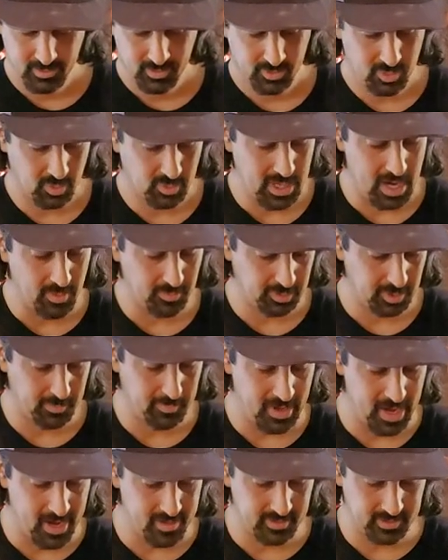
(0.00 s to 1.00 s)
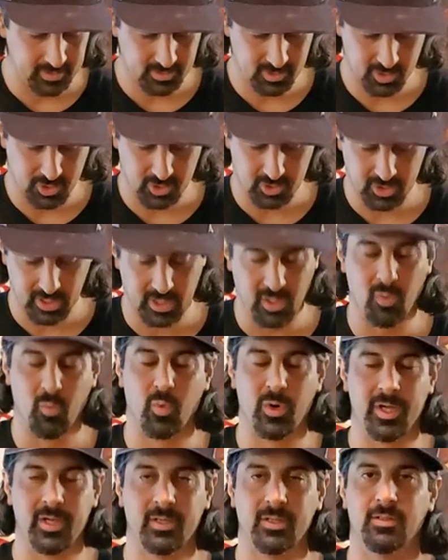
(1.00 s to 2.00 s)
to counterbalance, just like a
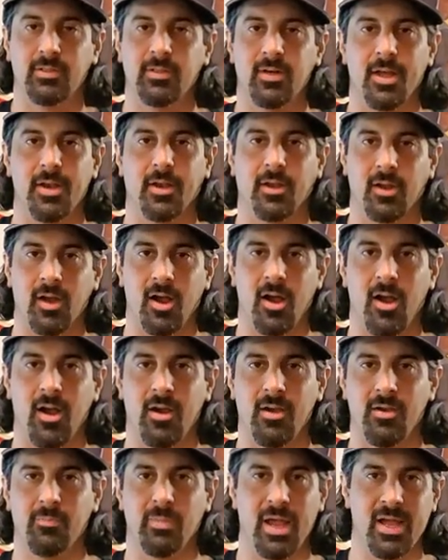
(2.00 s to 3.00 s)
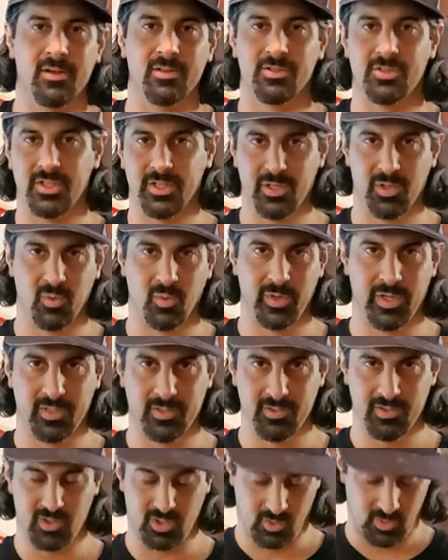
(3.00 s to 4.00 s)
wheel on a car, balancing your
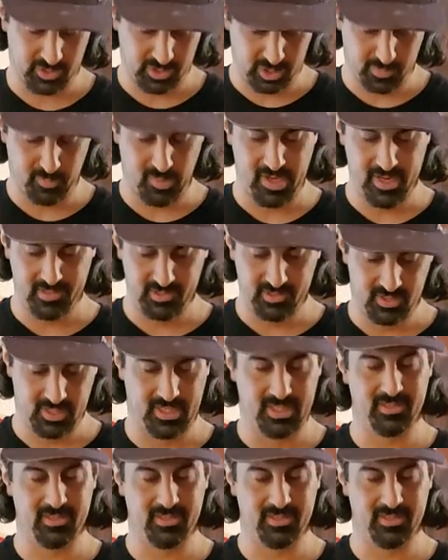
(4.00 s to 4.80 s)
wheels so it spins and